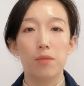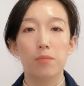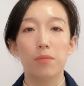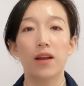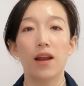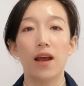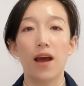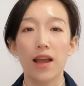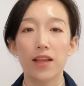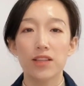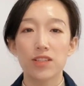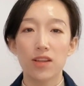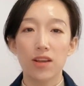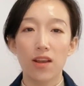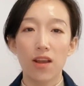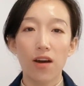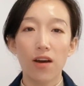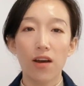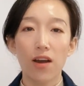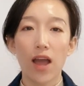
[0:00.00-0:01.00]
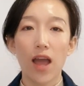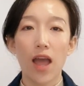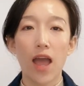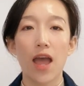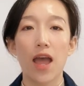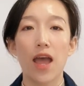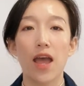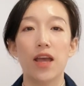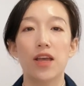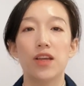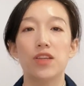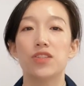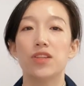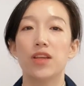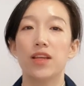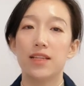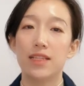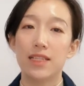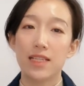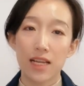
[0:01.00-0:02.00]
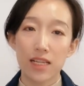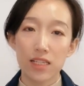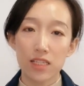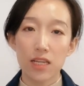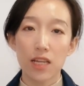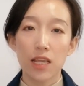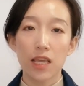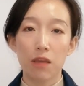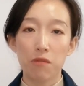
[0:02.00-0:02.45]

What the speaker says: But as long as it doesn't